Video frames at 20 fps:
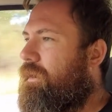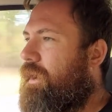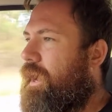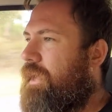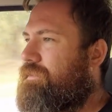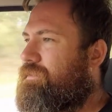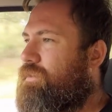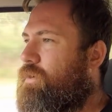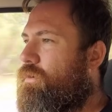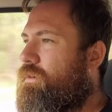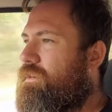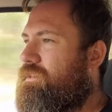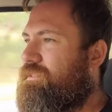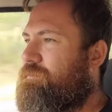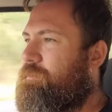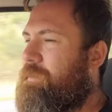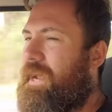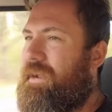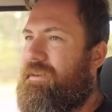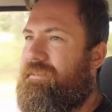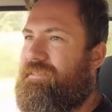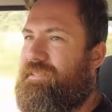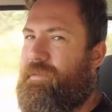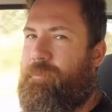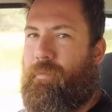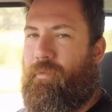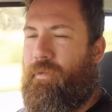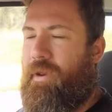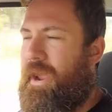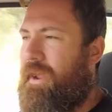it's cool to just be able to
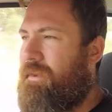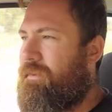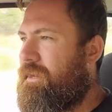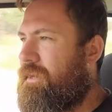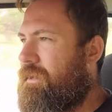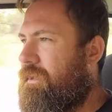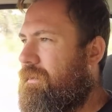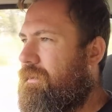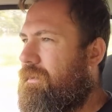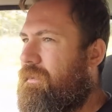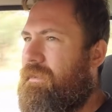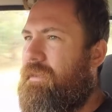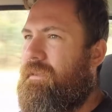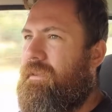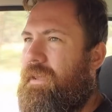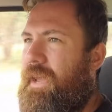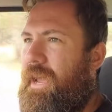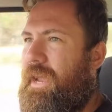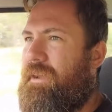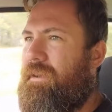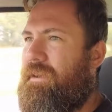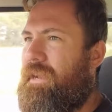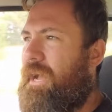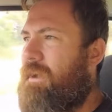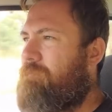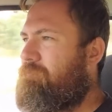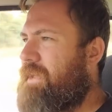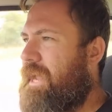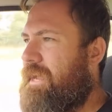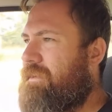zip around in it, and
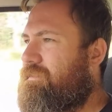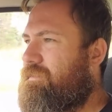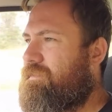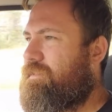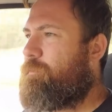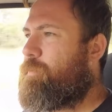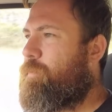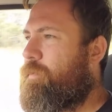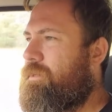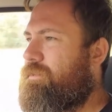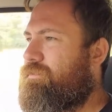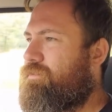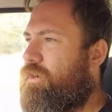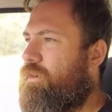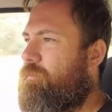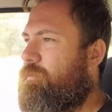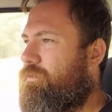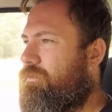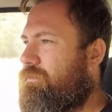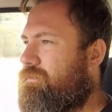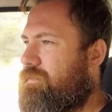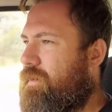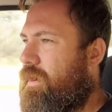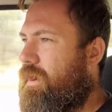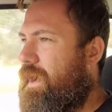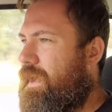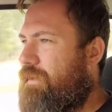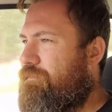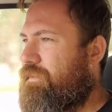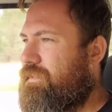yeah, it's super enjoyable to
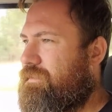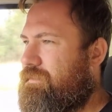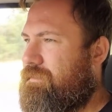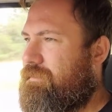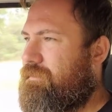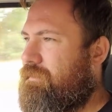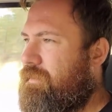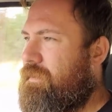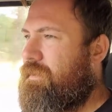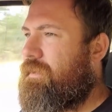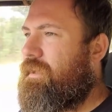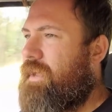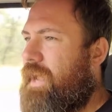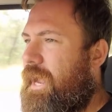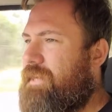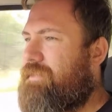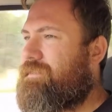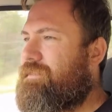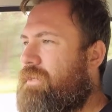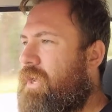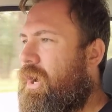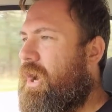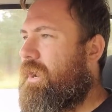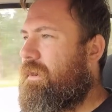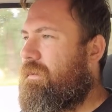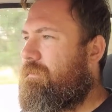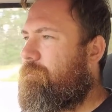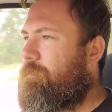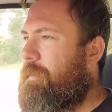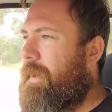drive. It's
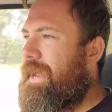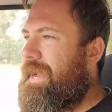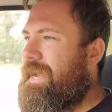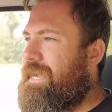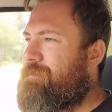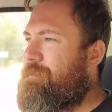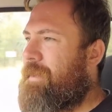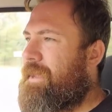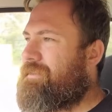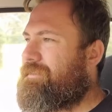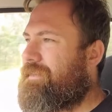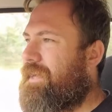not by any means